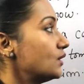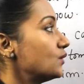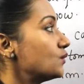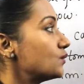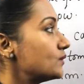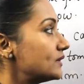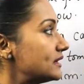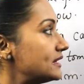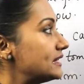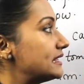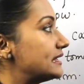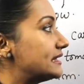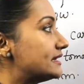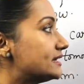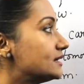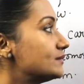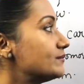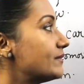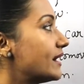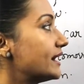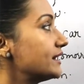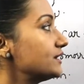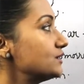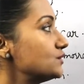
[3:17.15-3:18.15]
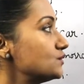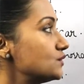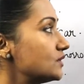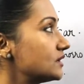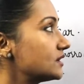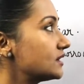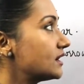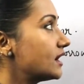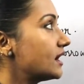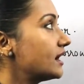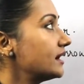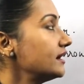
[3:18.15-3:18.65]
Will he buy you
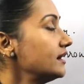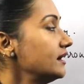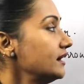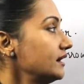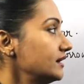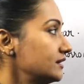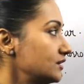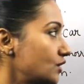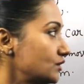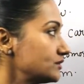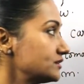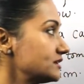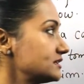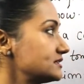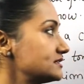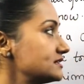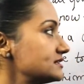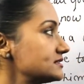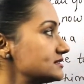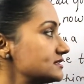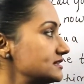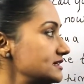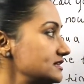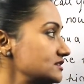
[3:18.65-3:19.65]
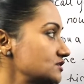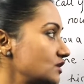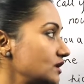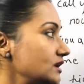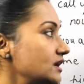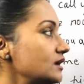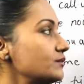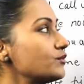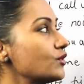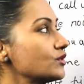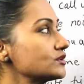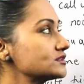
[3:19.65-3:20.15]
a car? Now these all
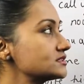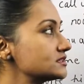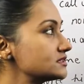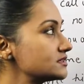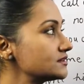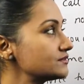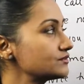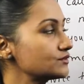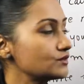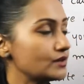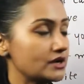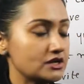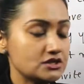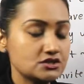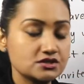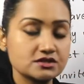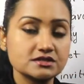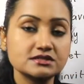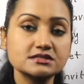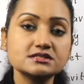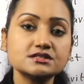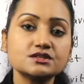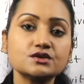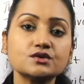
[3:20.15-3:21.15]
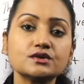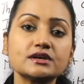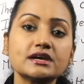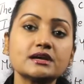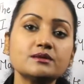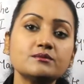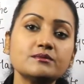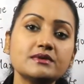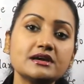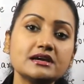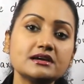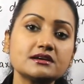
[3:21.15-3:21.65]
are positive questions. You
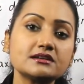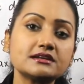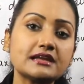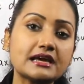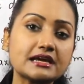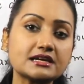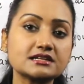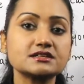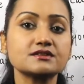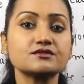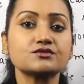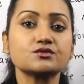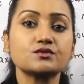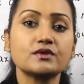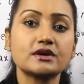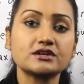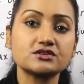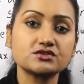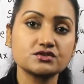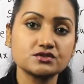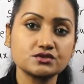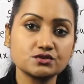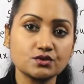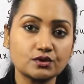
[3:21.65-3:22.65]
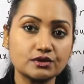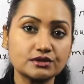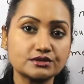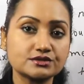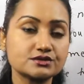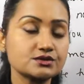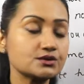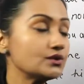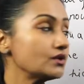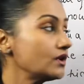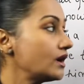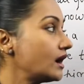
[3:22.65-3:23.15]
can make negative questions
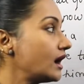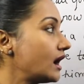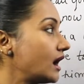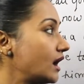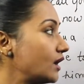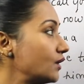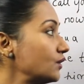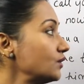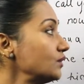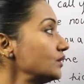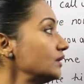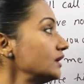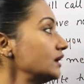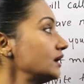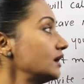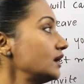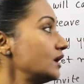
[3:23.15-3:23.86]
also. How?